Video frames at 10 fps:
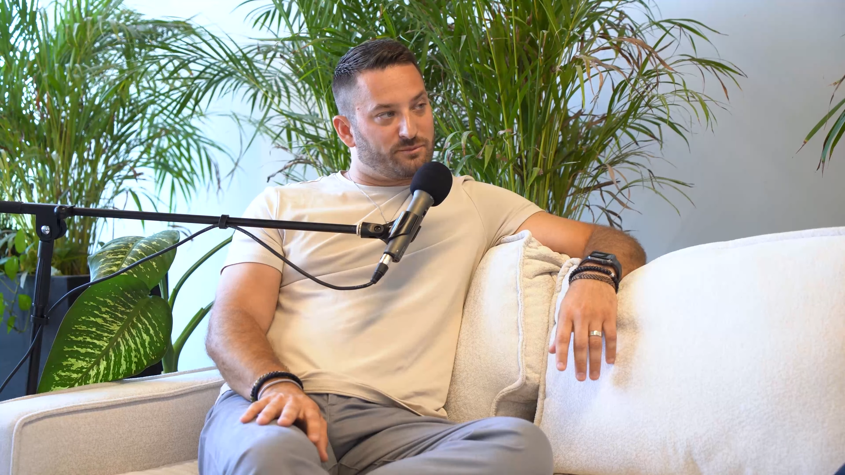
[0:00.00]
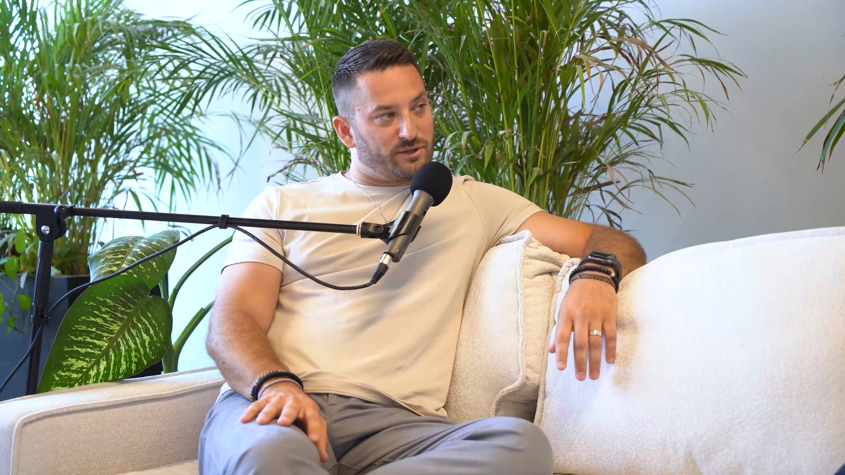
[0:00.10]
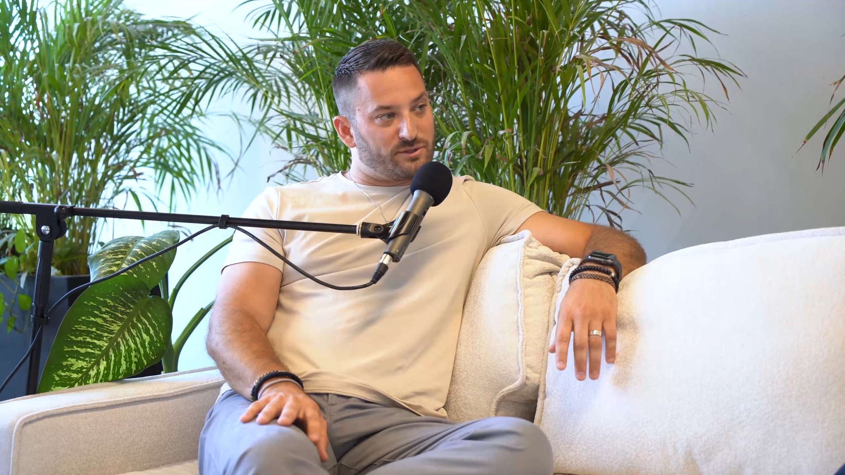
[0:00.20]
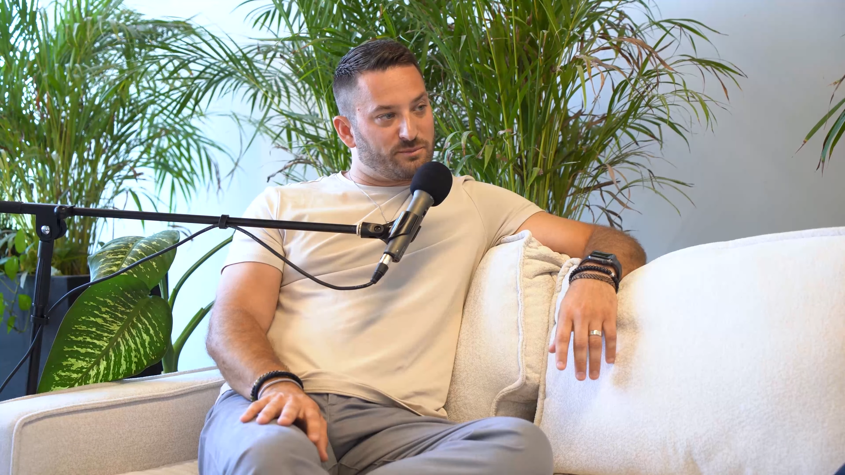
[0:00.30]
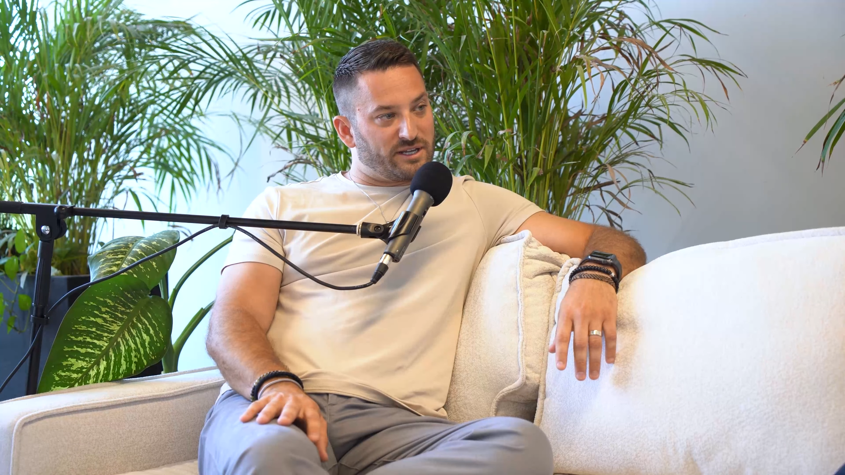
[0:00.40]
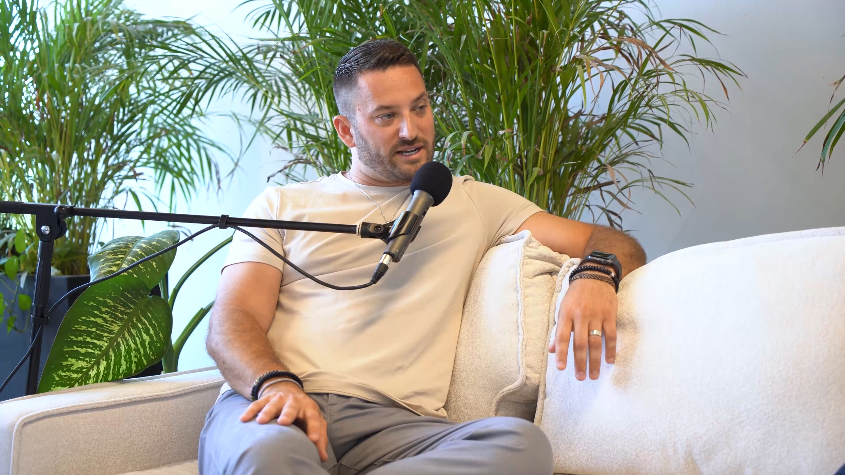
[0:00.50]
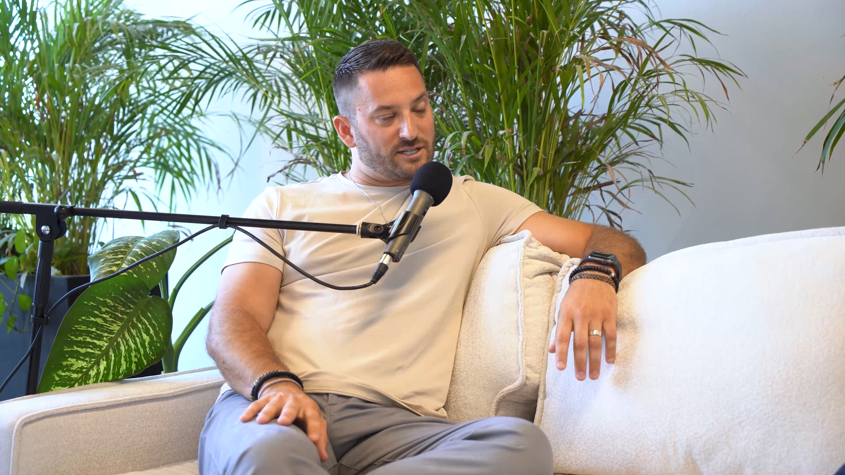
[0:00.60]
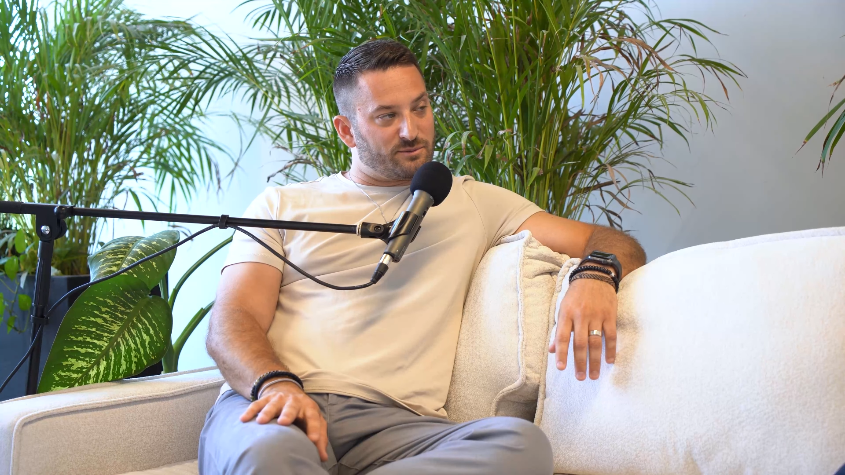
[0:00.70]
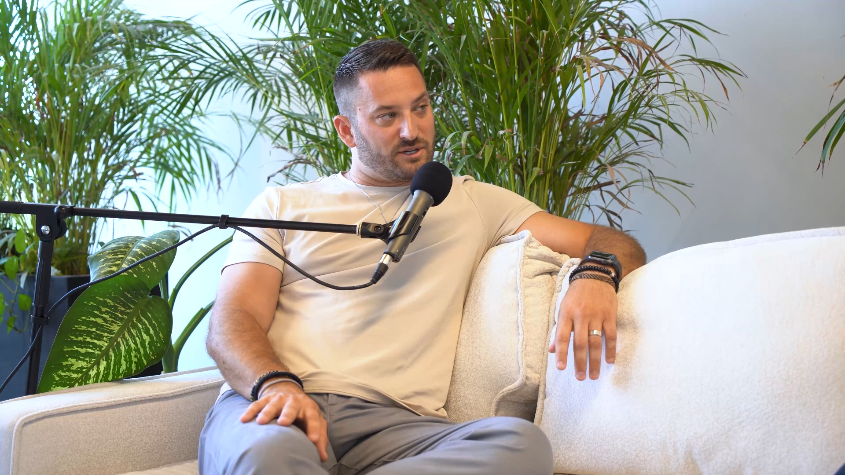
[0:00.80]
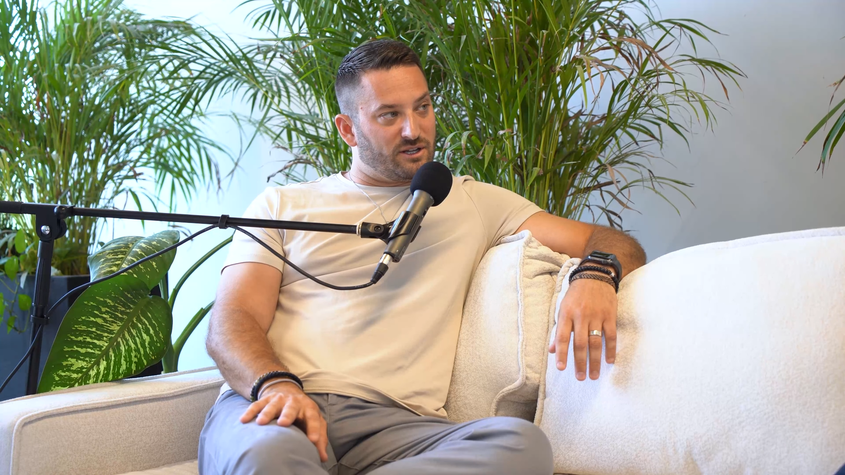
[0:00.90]
there was a big
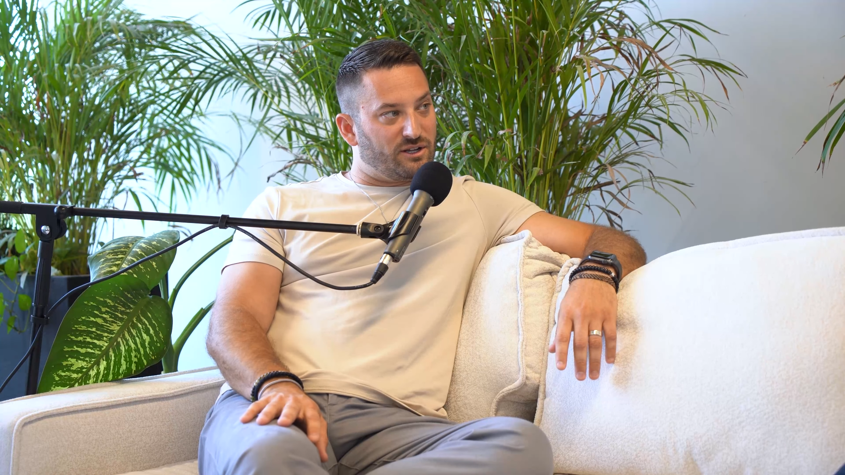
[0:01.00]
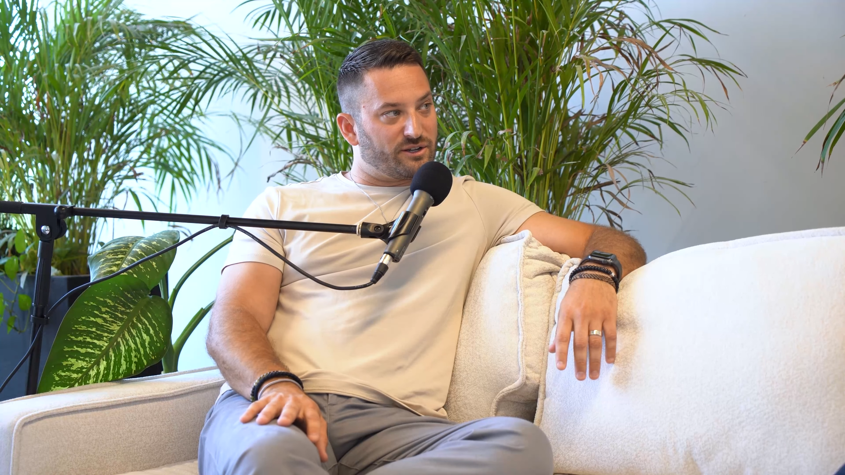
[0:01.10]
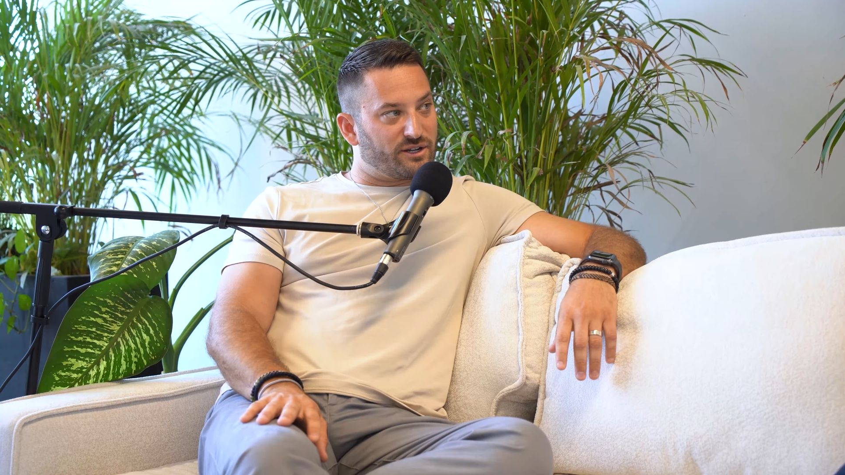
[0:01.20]
announcement not long